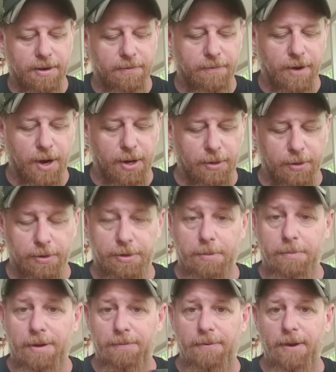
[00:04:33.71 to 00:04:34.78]
It's very close
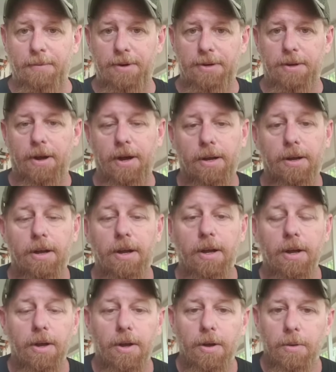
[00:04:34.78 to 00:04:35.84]
to my favorite stock,
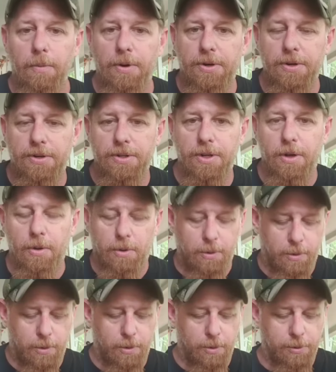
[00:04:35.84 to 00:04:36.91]
which is the
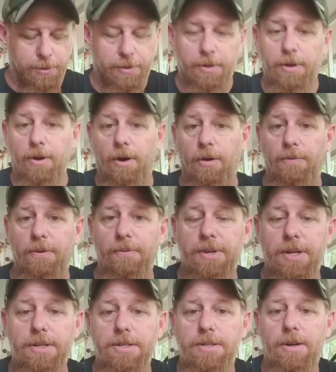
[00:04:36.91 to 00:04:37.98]
old Car
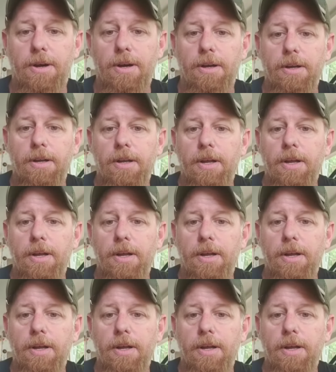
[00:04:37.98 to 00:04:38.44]
15 stock.